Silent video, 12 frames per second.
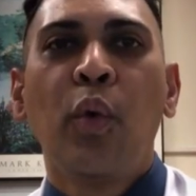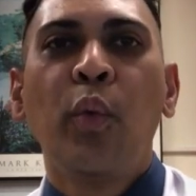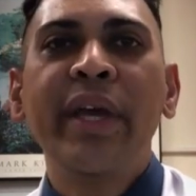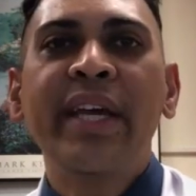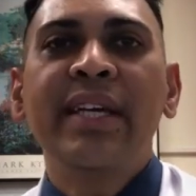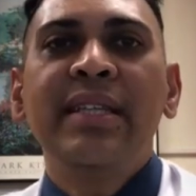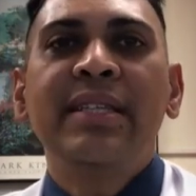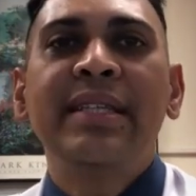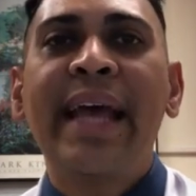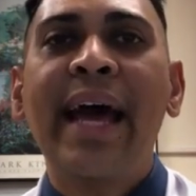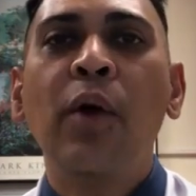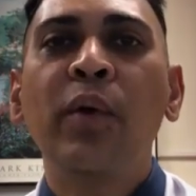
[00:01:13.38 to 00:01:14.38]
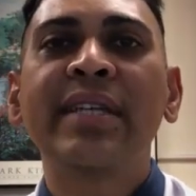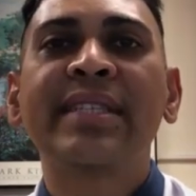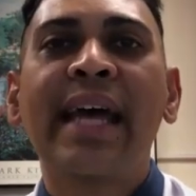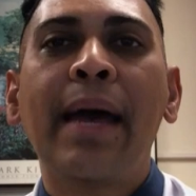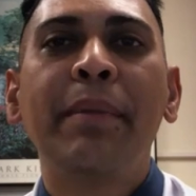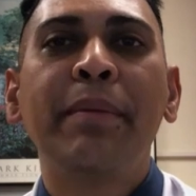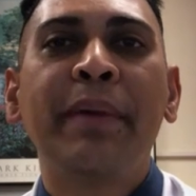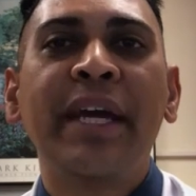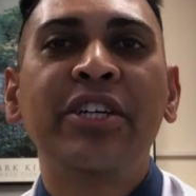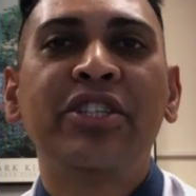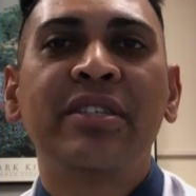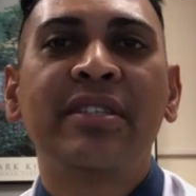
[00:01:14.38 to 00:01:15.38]
We can now examine
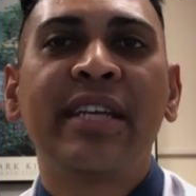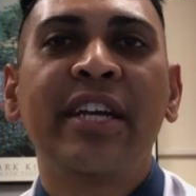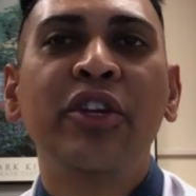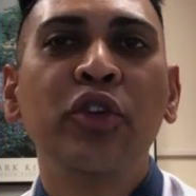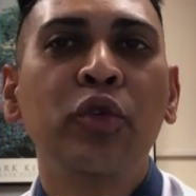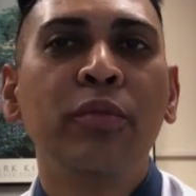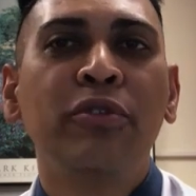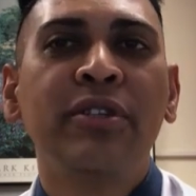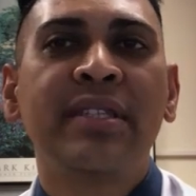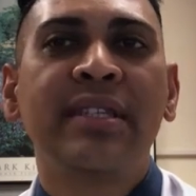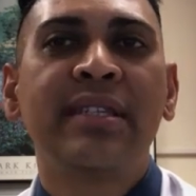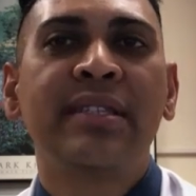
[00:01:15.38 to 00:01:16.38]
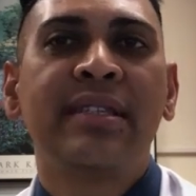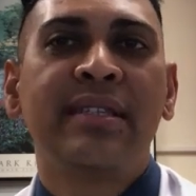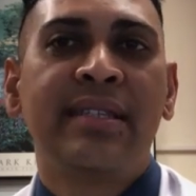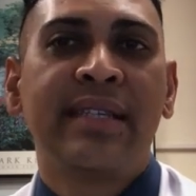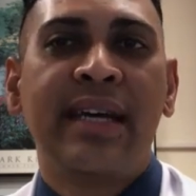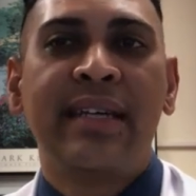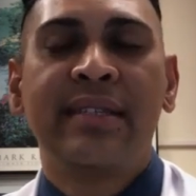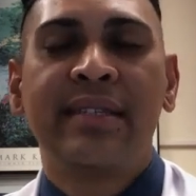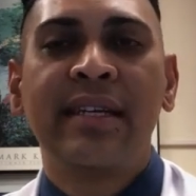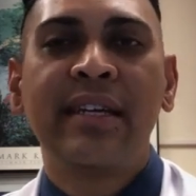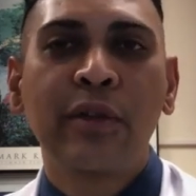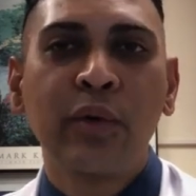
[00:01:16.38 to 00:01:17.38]
patients at numerous distance
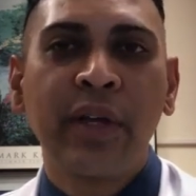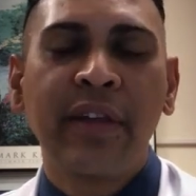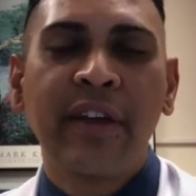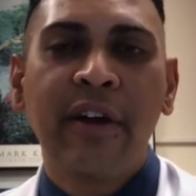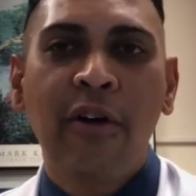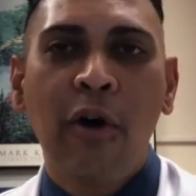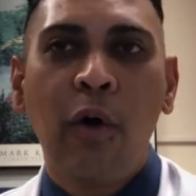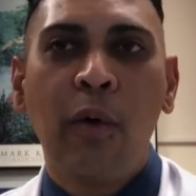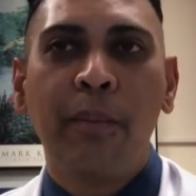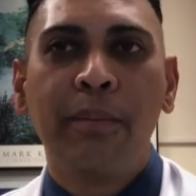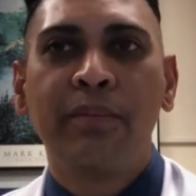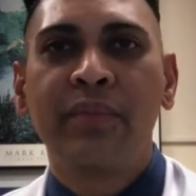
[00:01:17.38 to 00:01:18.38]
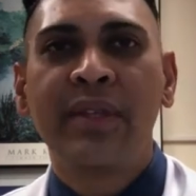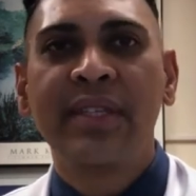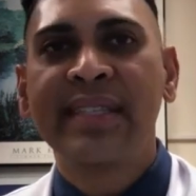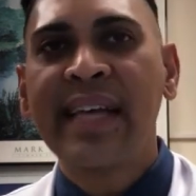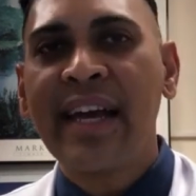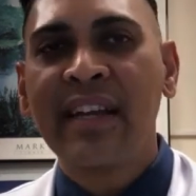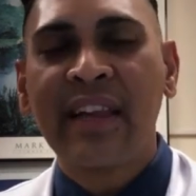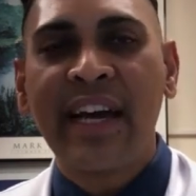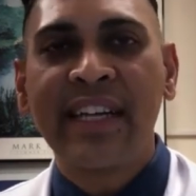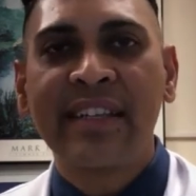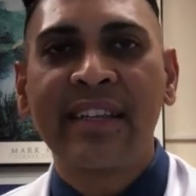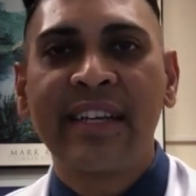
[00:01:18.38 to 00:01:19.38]
sites, including their home, the
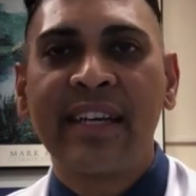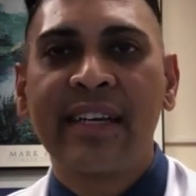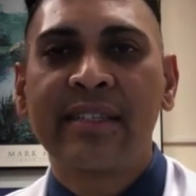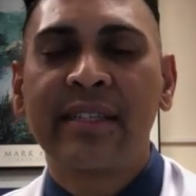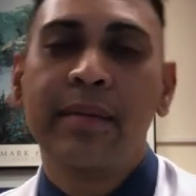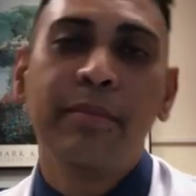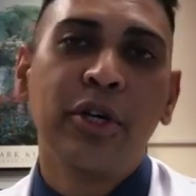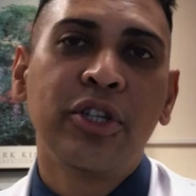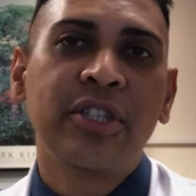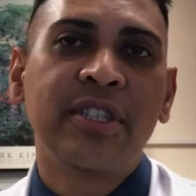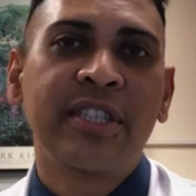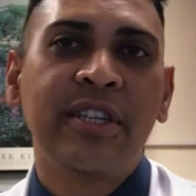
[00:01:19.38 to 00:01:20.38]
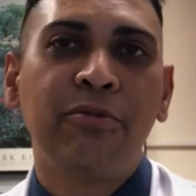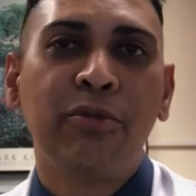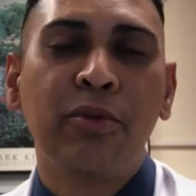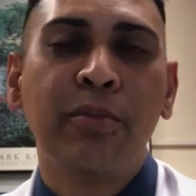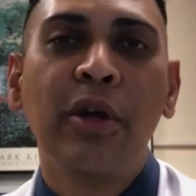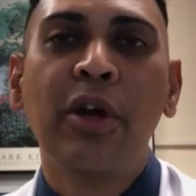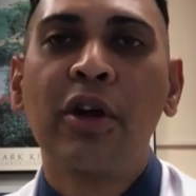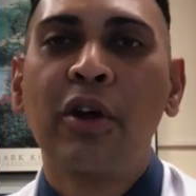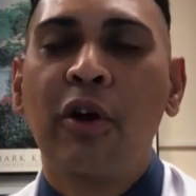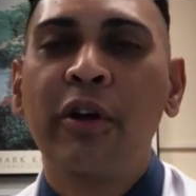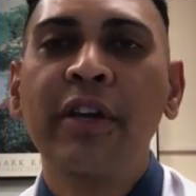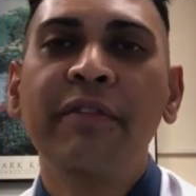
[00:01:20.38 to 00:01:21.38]
satellite clinics, emergency room,
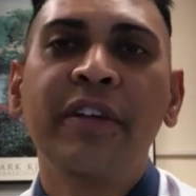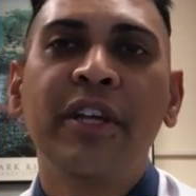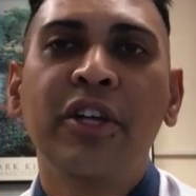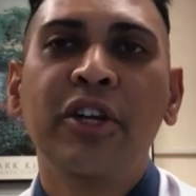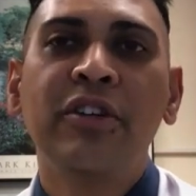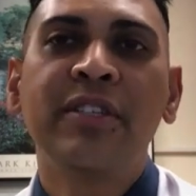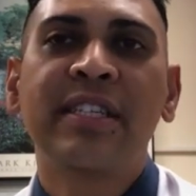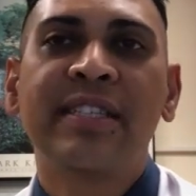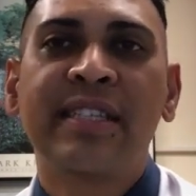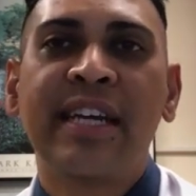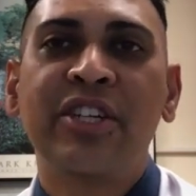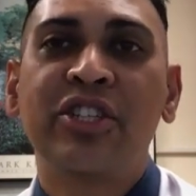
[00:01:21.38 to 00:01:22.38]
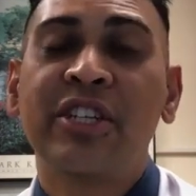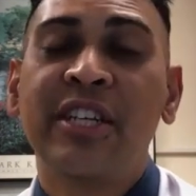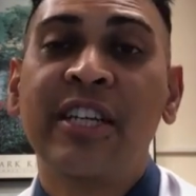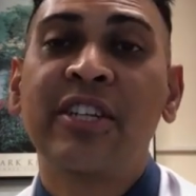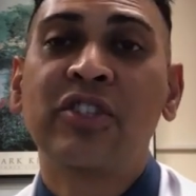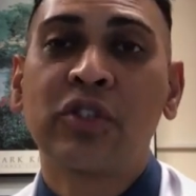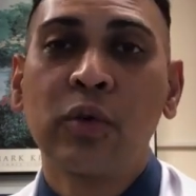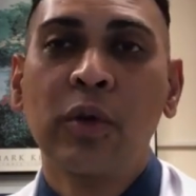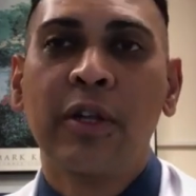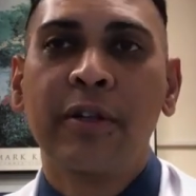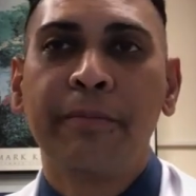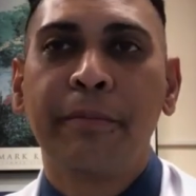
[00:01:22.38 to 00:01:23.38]
or even a nurse's station in a
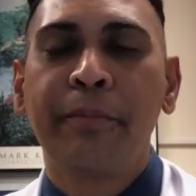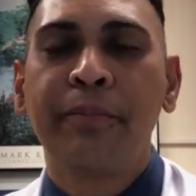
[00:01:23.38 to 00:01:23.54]
school.